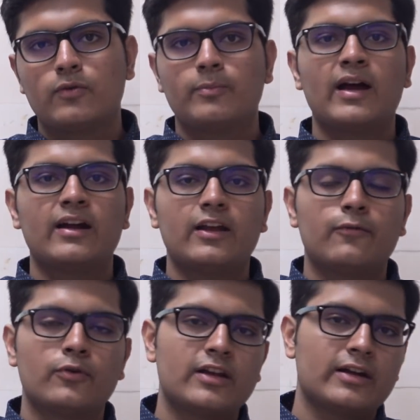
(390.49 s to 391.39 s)
with magnetic
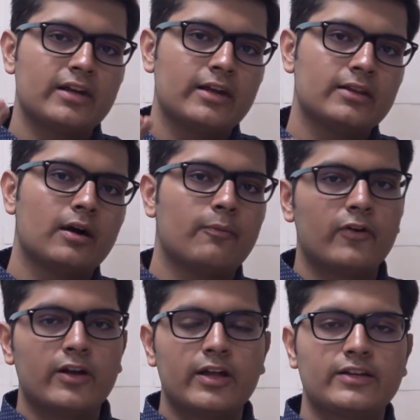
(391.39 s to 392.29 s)
force acting in the
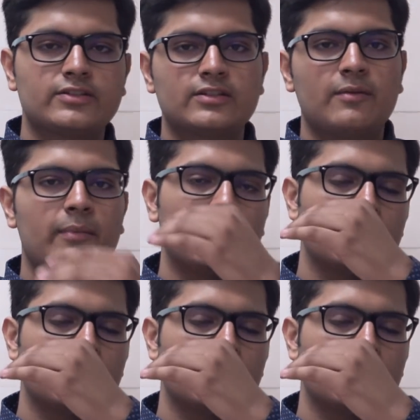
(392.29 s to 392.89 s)
upward direction and